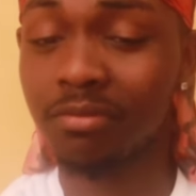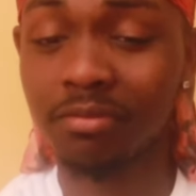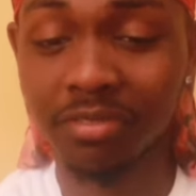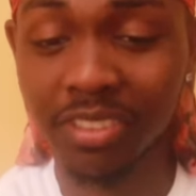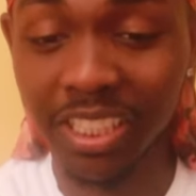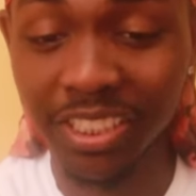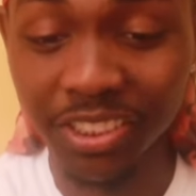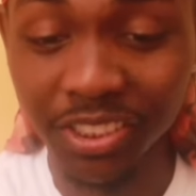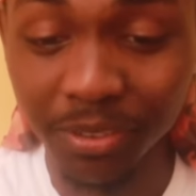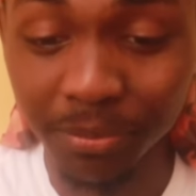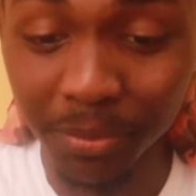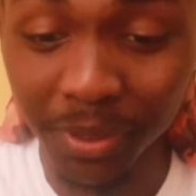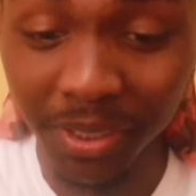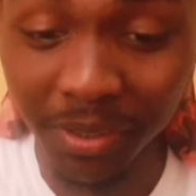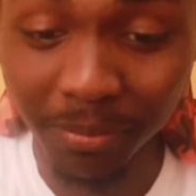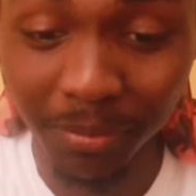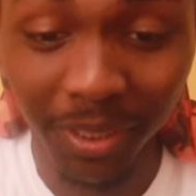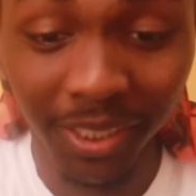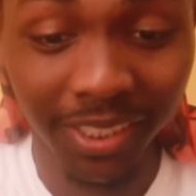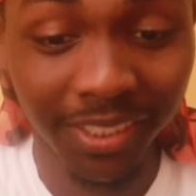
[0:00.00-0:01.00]
That's just me,
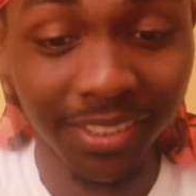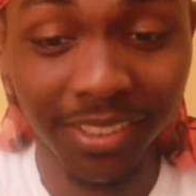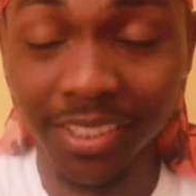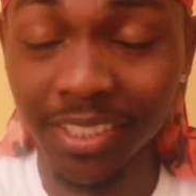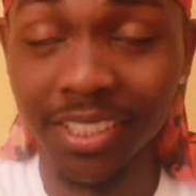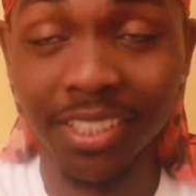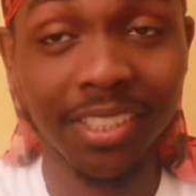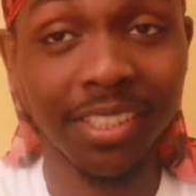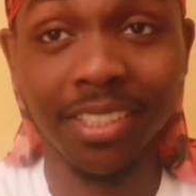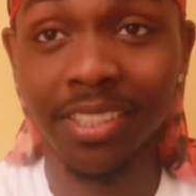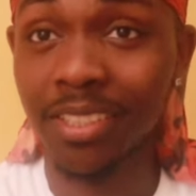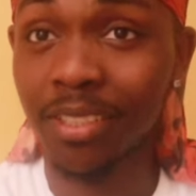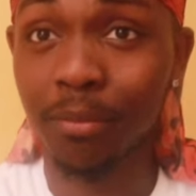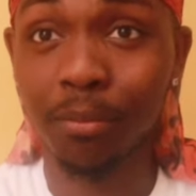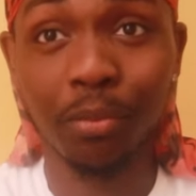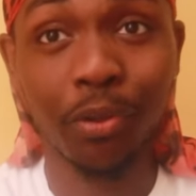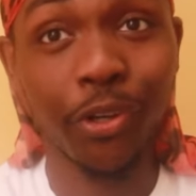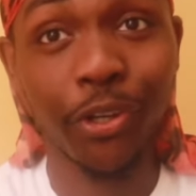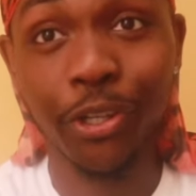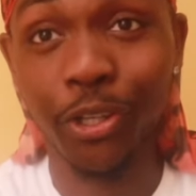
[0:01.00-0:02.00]
but
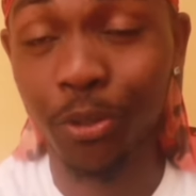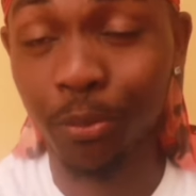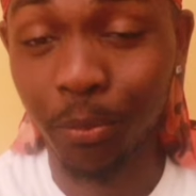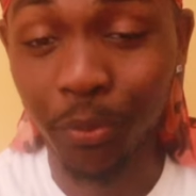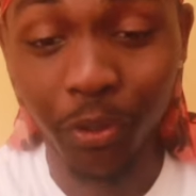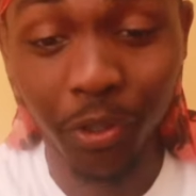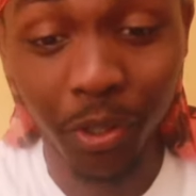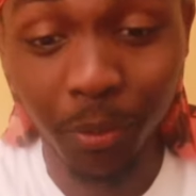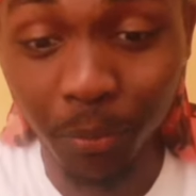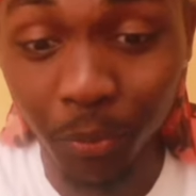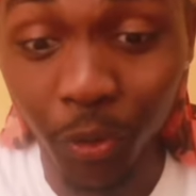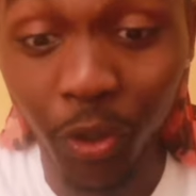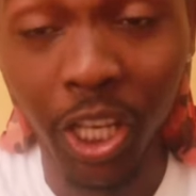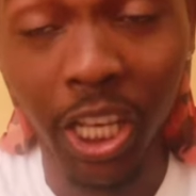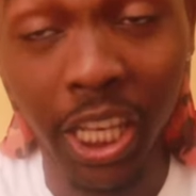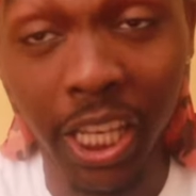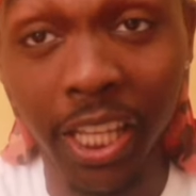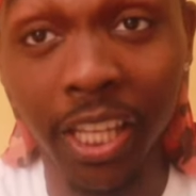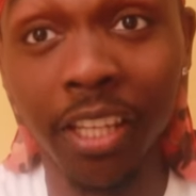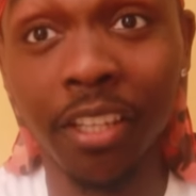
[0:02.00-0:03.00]
boy, oh boy, oh boy.
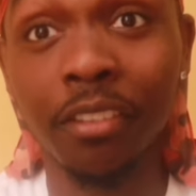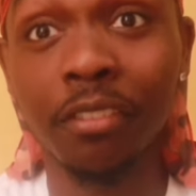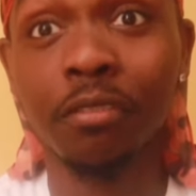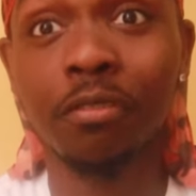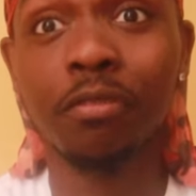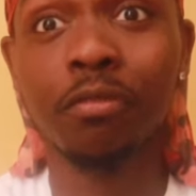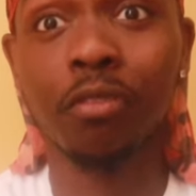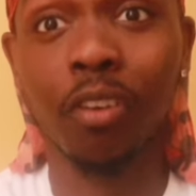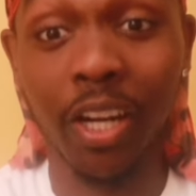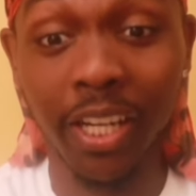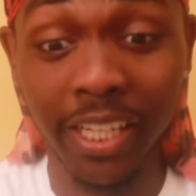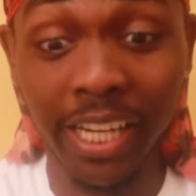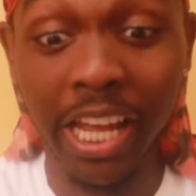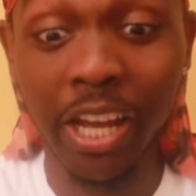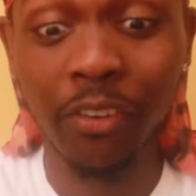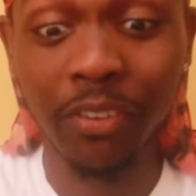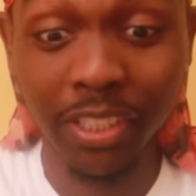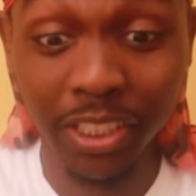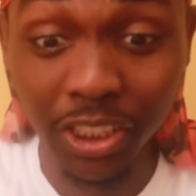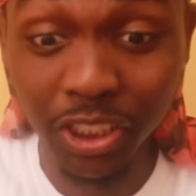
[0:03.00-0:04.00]
Liv, right
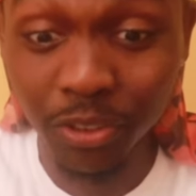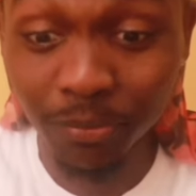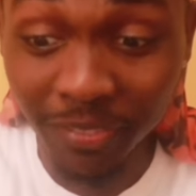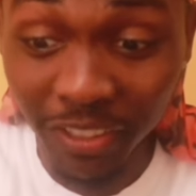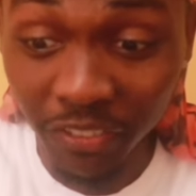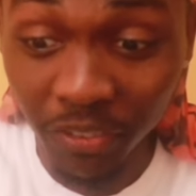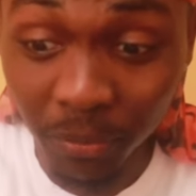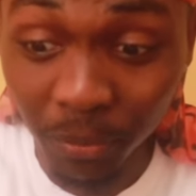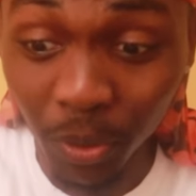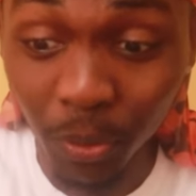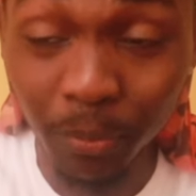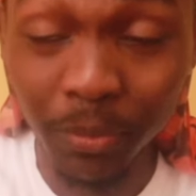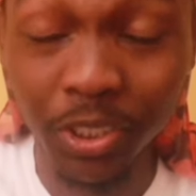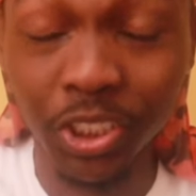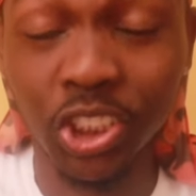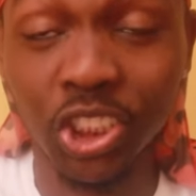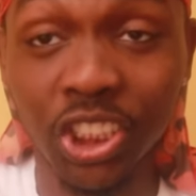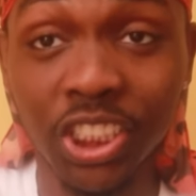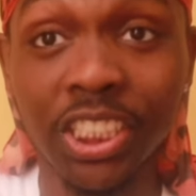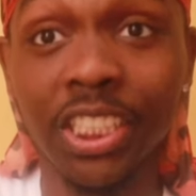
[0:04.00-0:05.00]
now, in this very moment,
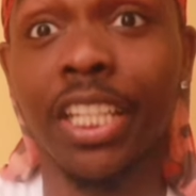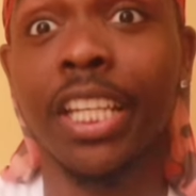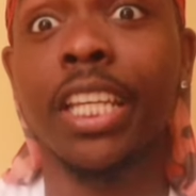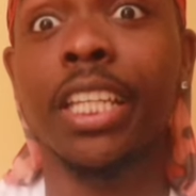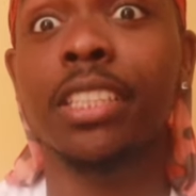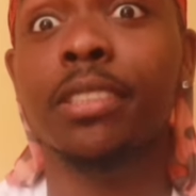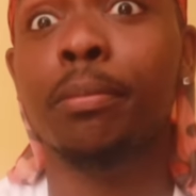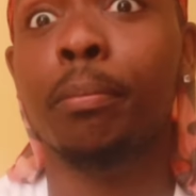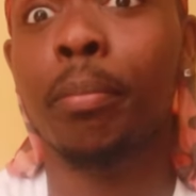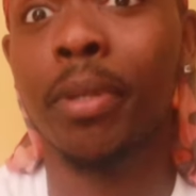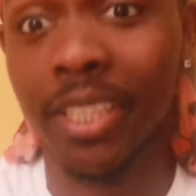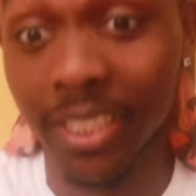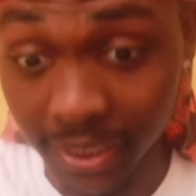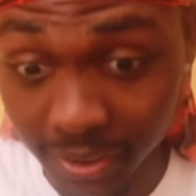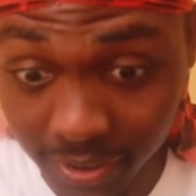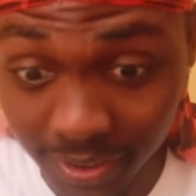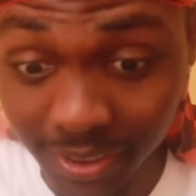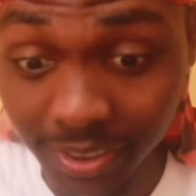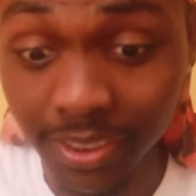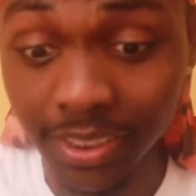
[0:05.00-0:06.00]
she is
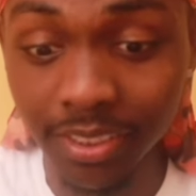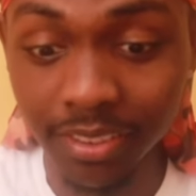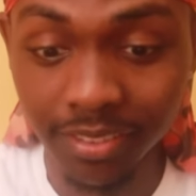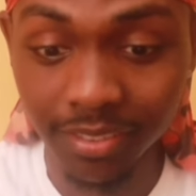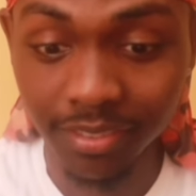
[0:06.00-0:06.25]
pissed.